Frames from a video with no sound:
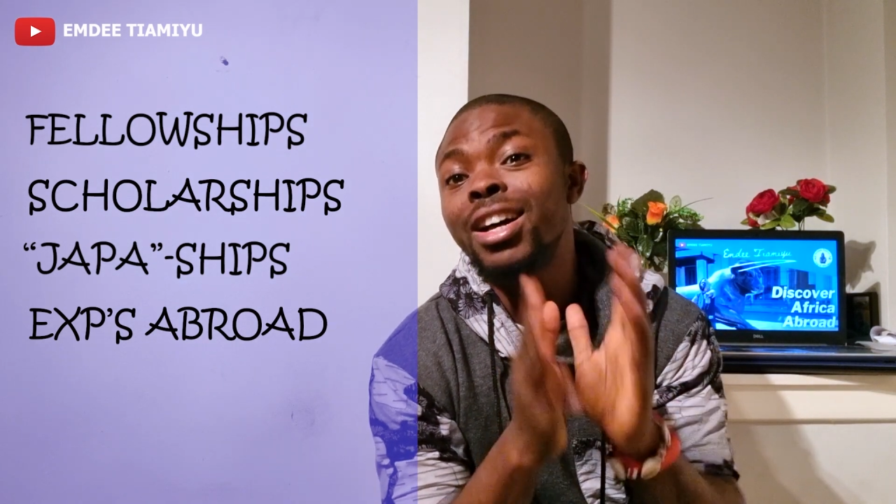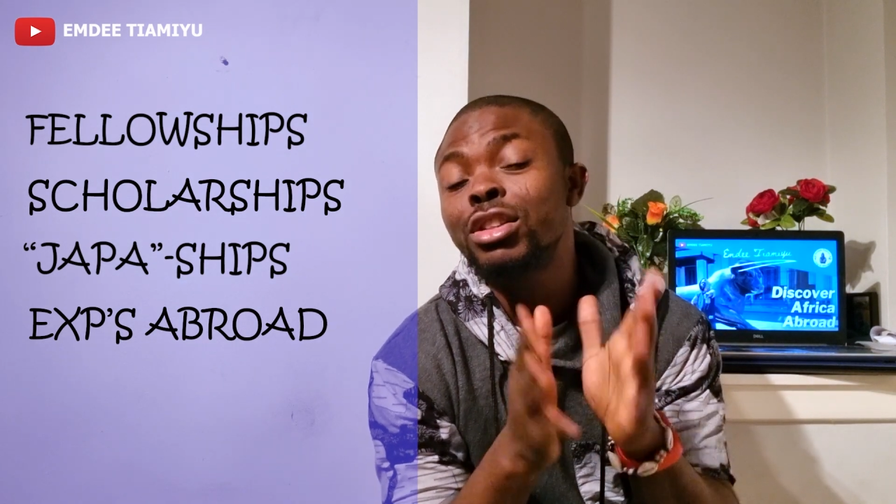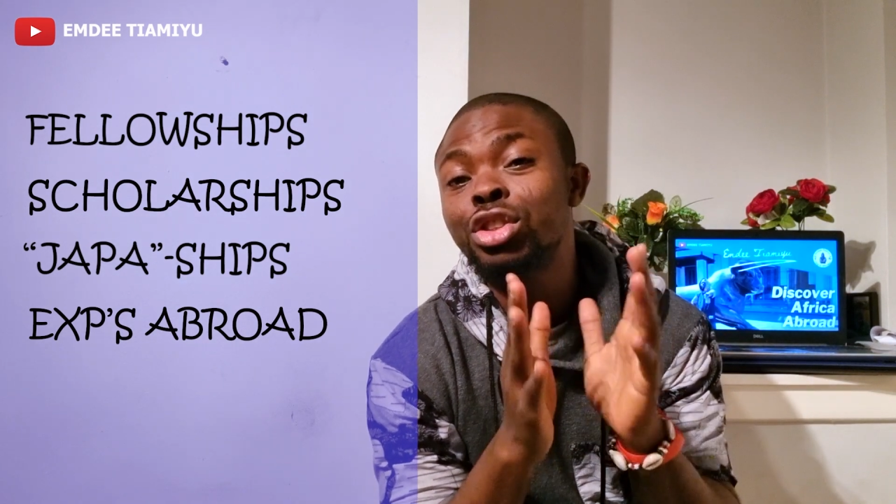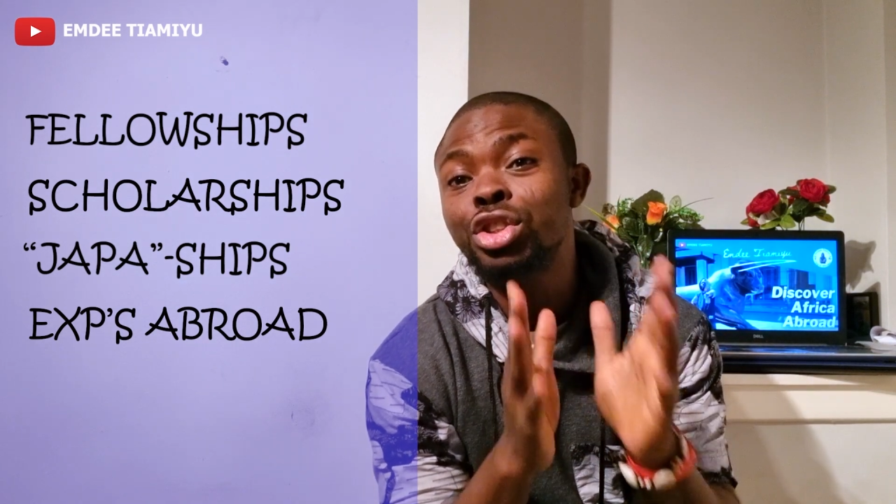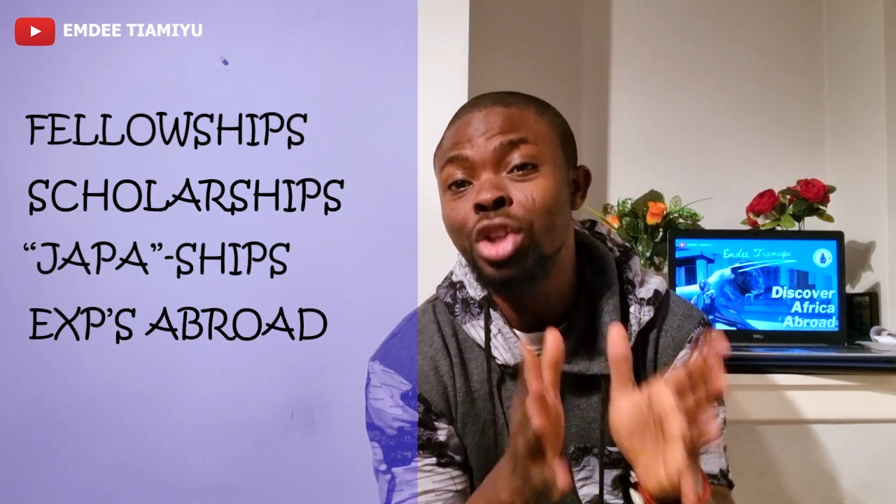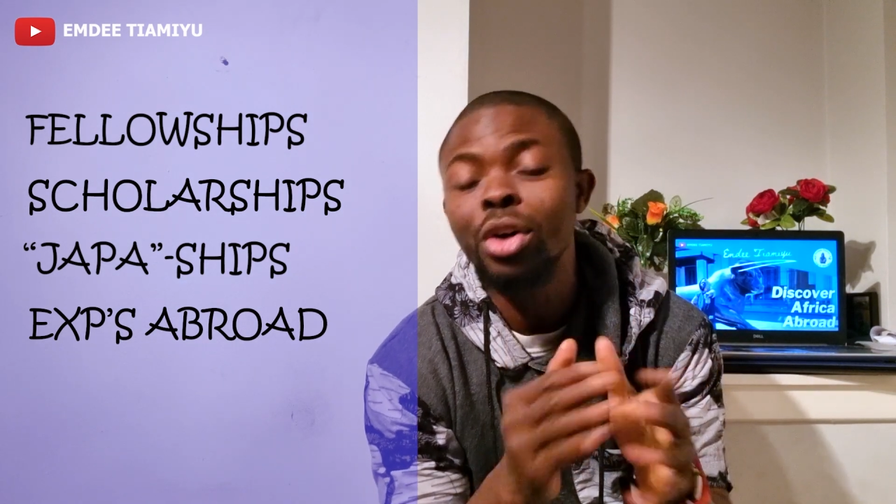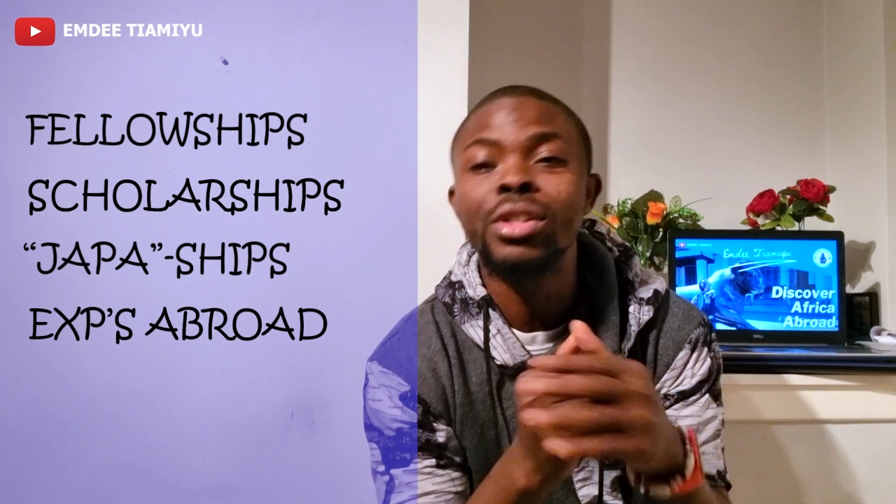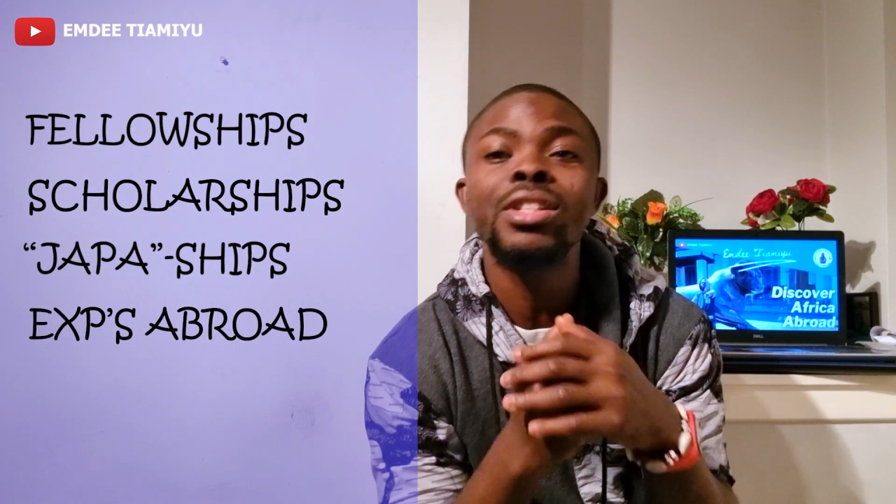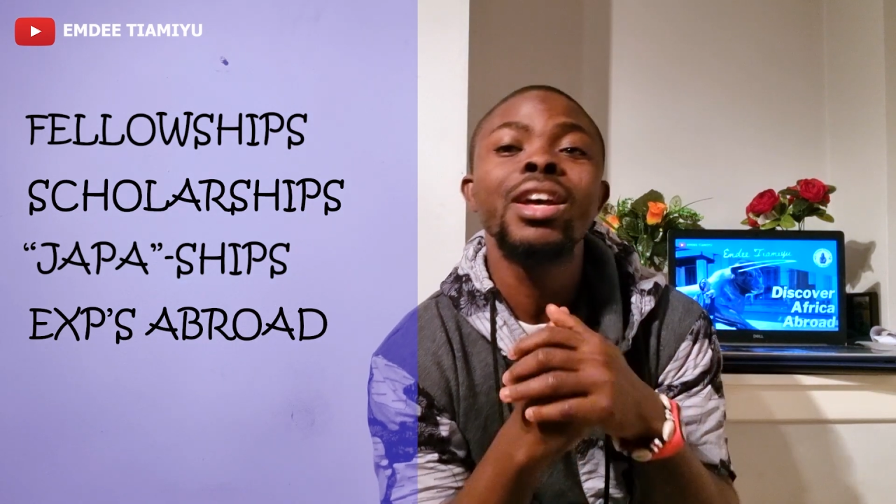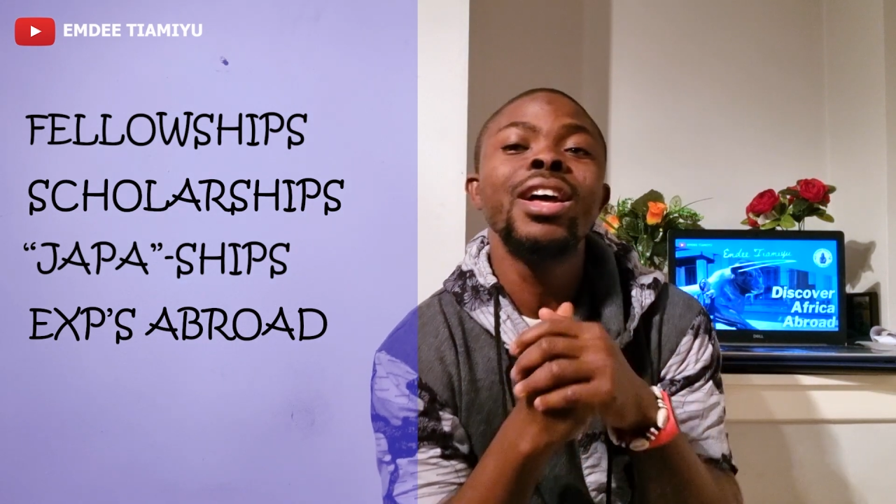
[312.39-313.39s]
a
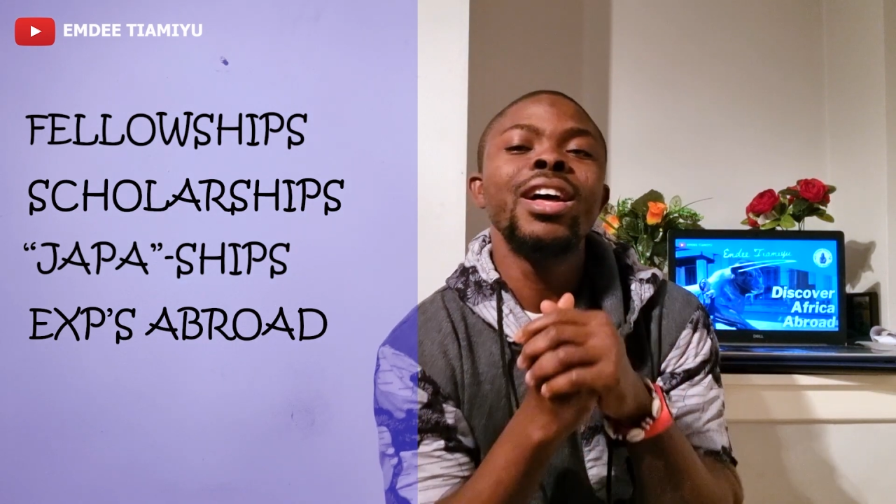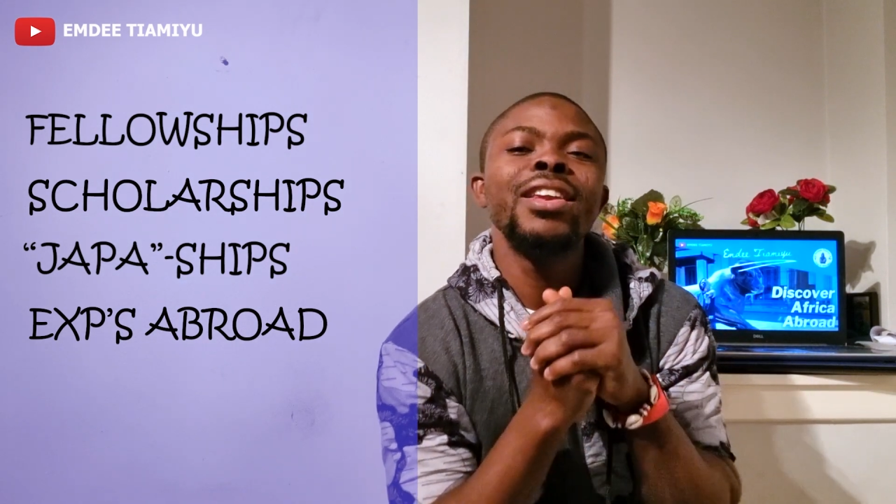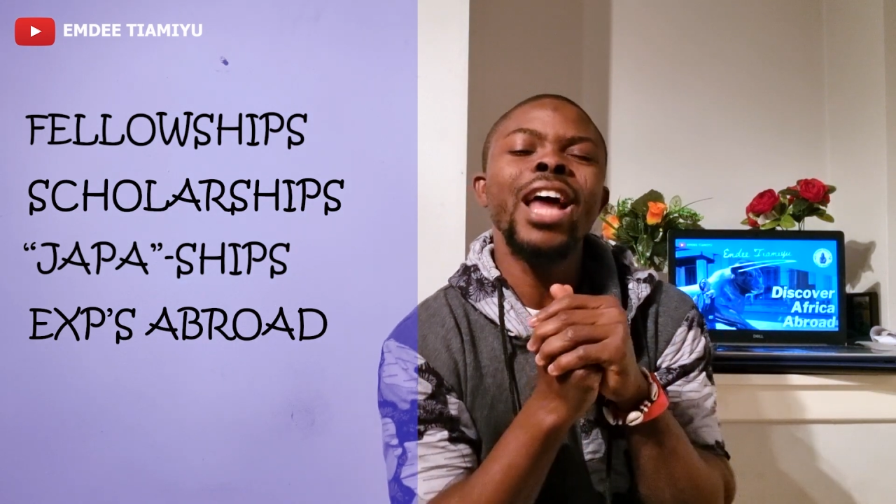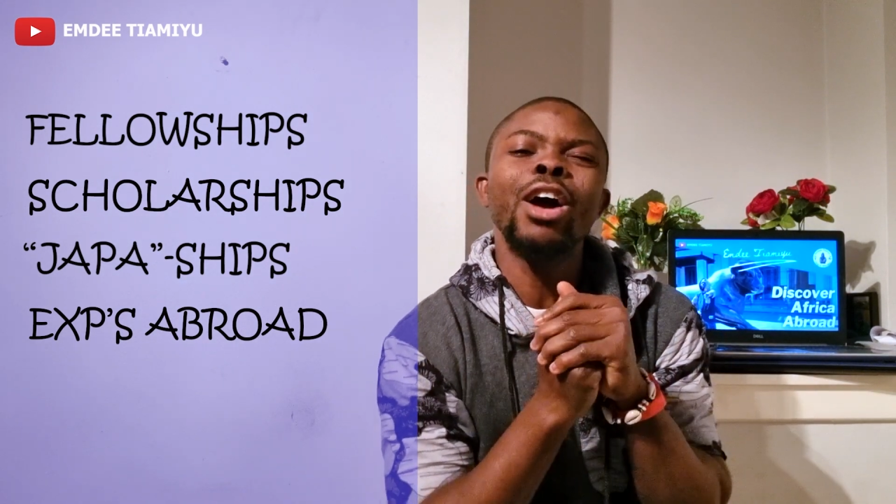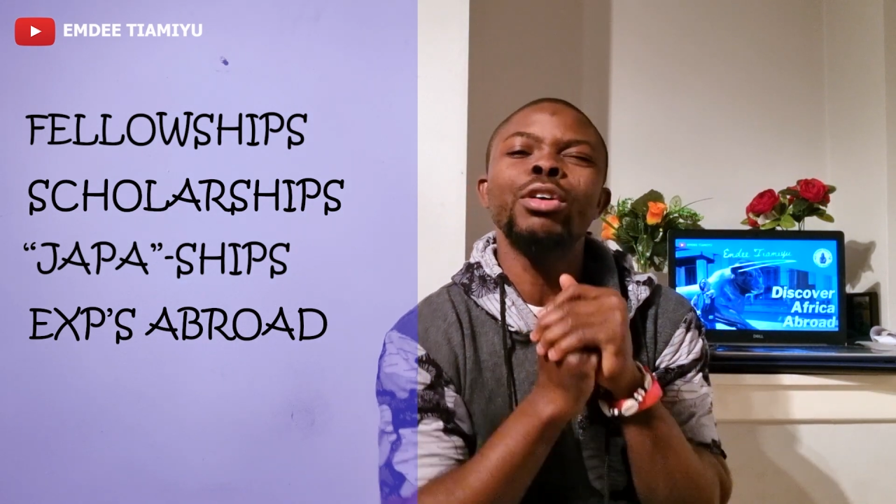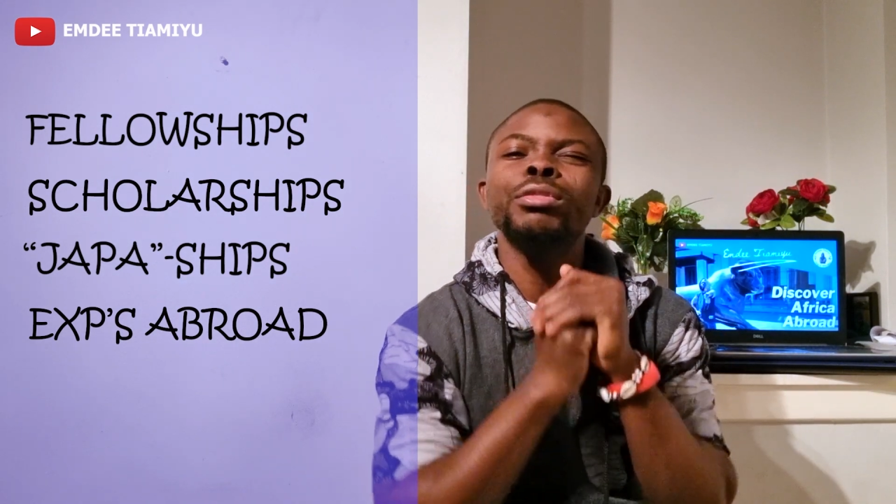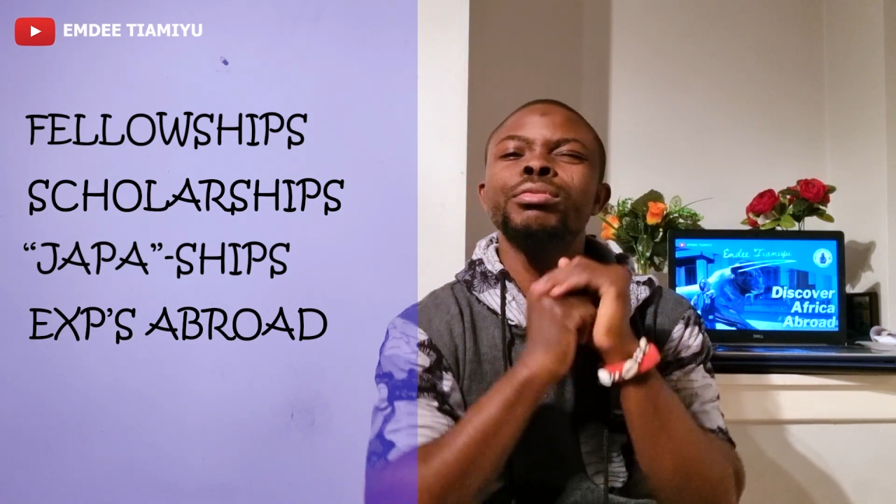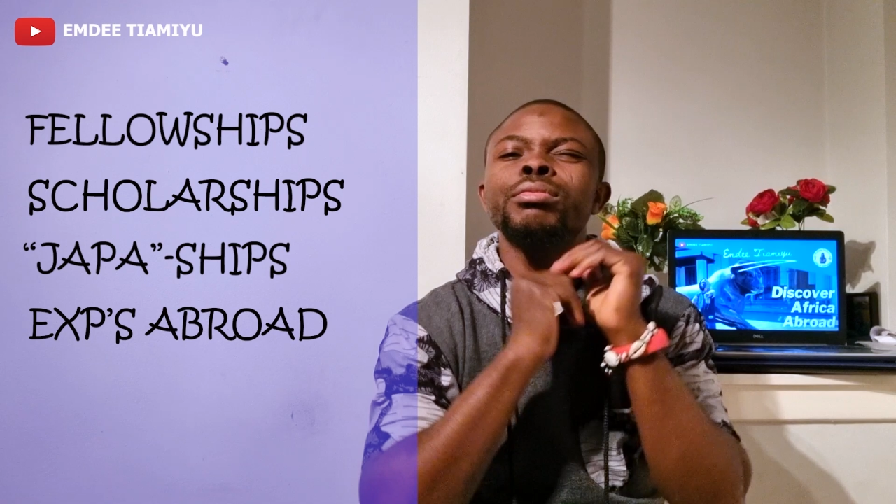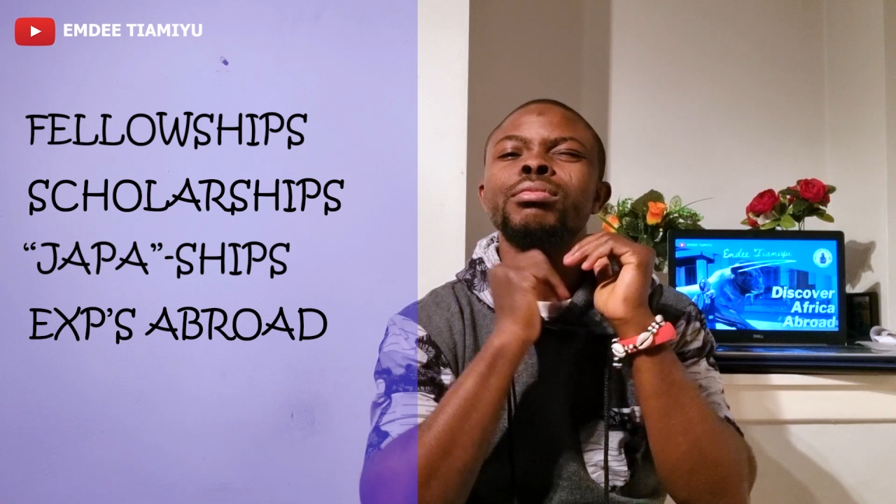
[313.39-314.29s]
shot. Now,